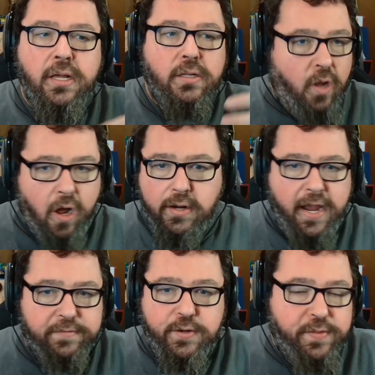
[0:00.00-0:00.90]
long
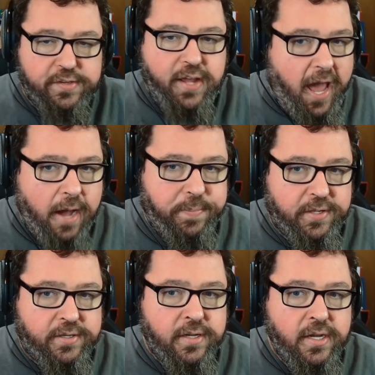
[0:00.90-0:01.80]
after this
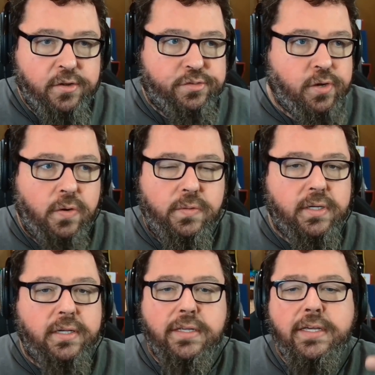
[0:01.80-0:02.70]
happened, so
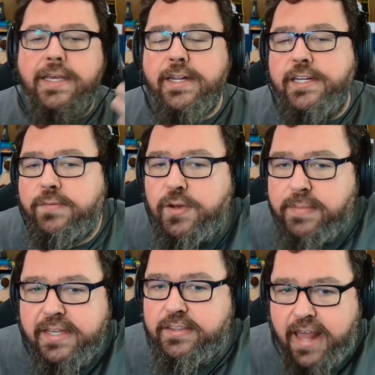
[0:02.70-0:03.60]
he didn't even
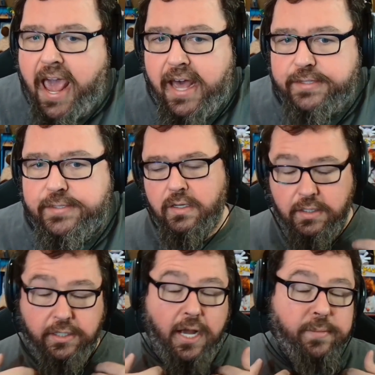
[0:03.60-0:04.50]
mean that.
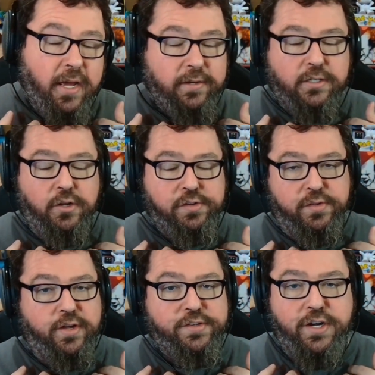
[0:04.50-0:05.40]
Look, I'm not close with
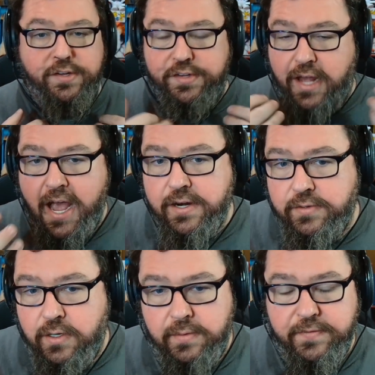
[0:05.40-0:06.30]
Gus Johnson. I don't
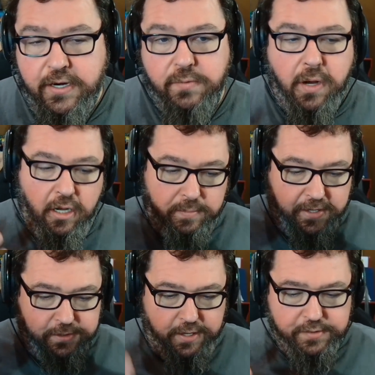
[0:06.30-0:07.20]
know him very well, but
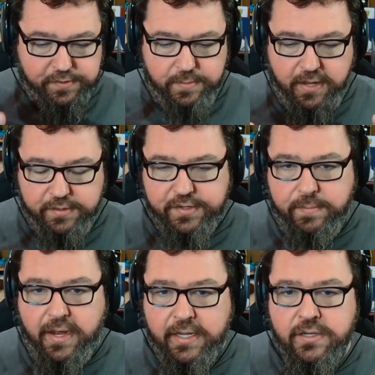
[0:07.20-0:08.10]
it does seem like
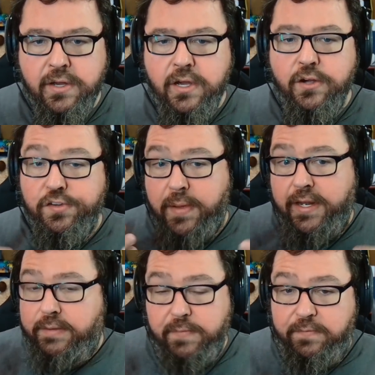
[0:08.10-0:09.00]
somebody who's made
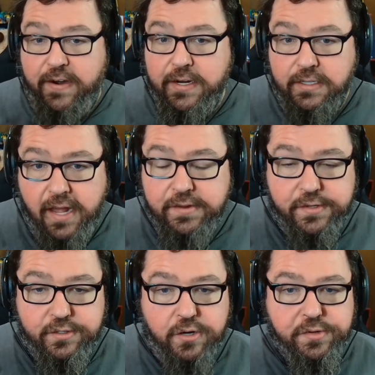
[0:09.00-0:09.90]
a, a very classic
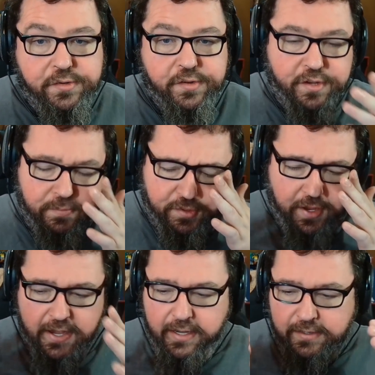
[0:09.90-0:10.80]
narcissistic
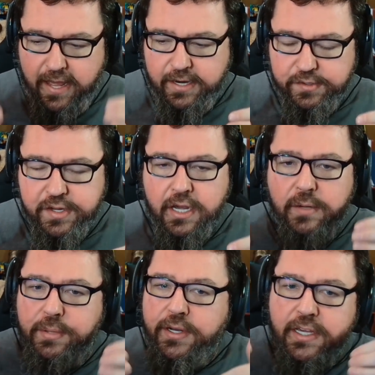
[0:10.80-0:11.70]
mistake, and that is
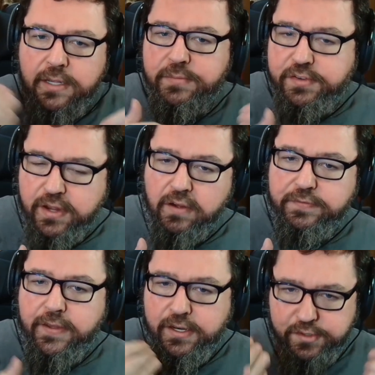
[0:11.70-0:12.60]
putting
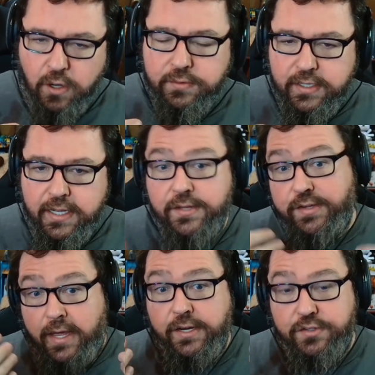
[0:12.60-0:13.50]
himself, his own needs,
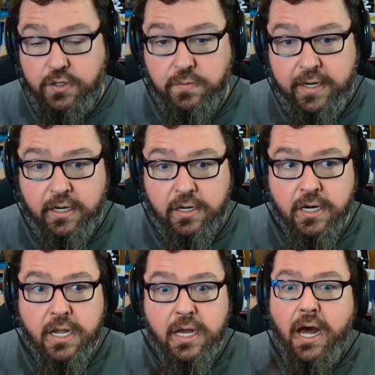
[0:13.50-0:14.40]
and his career
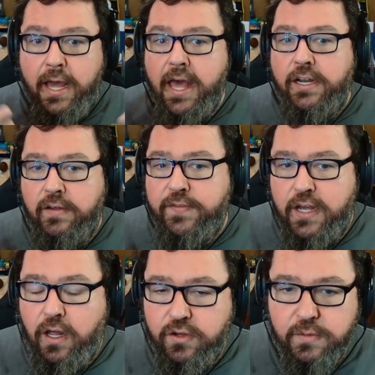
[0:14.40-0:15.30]
ahead of the
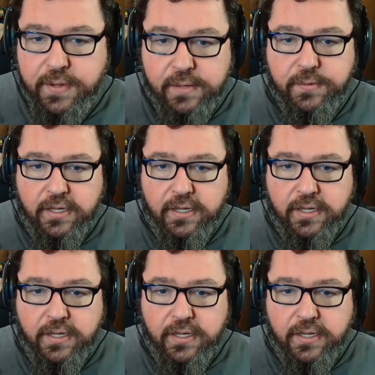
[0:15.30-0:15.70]
other people